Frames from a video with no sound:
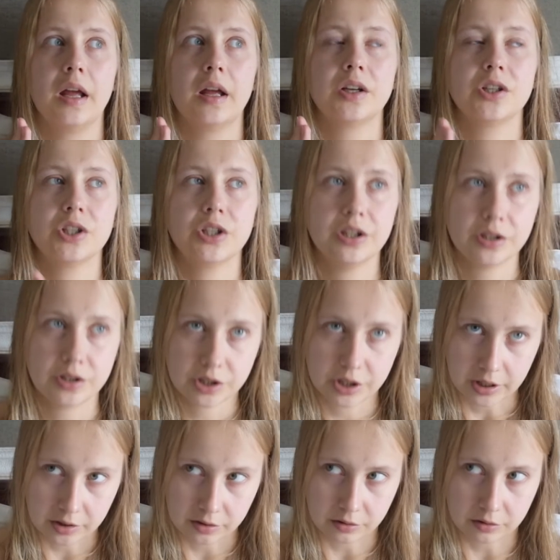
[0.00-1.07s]
She
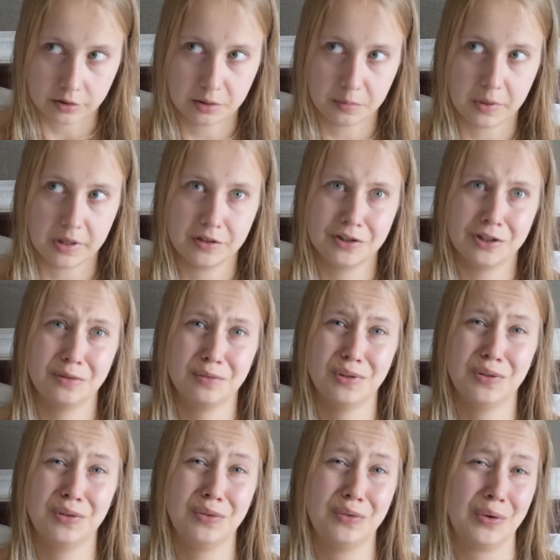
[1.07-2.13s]
checked documents. She was
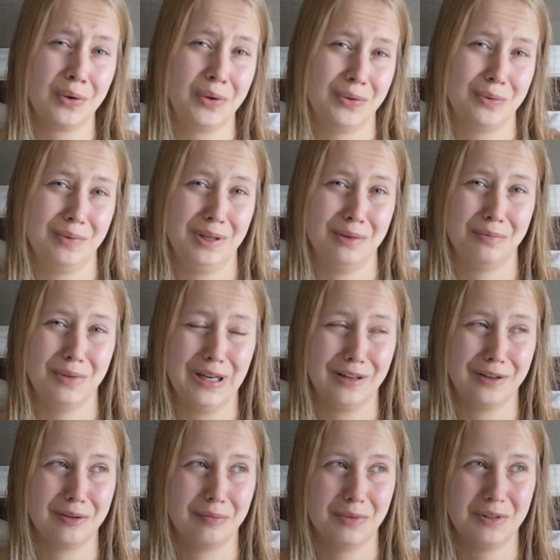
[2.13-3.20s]
so sweet. We like
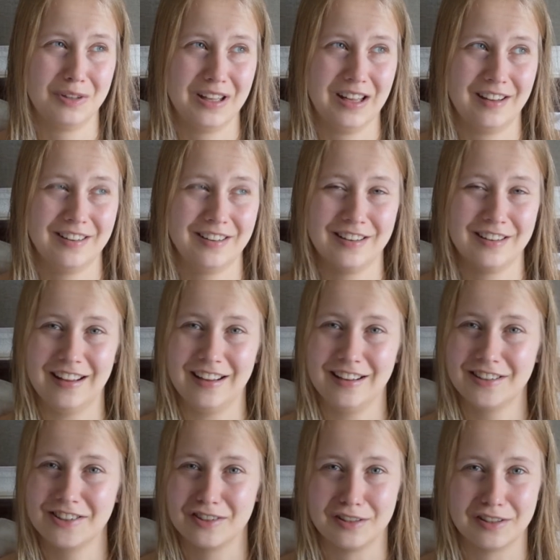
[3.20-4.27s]
communicated in
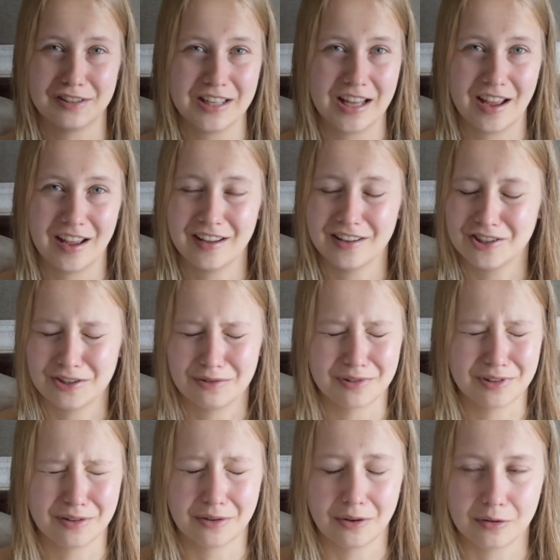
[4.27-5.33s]
English and in Thai, and she was
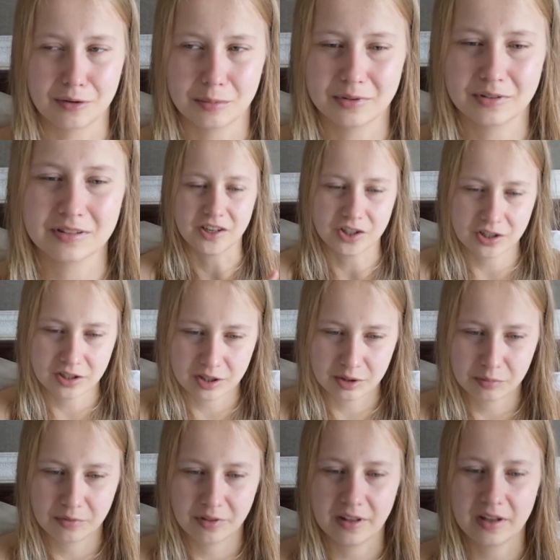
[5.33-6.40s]
adorable. She
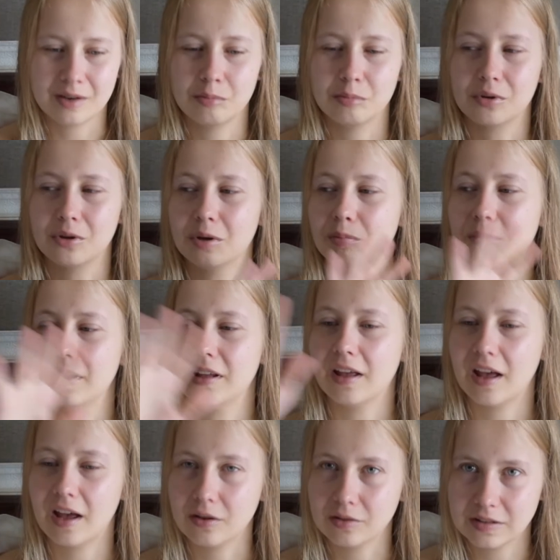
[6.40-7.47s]
then brought me
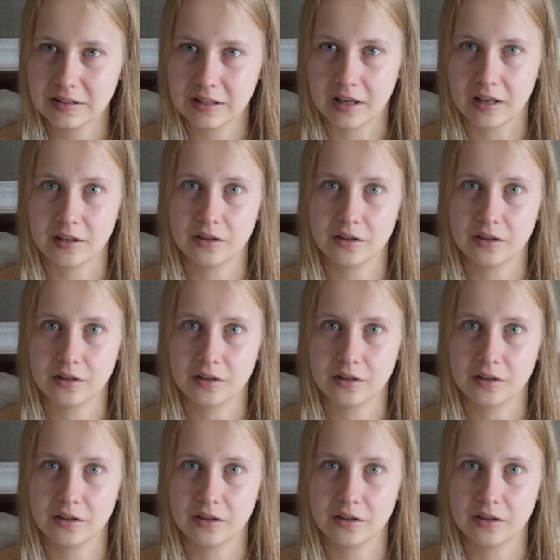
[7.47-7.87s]
outside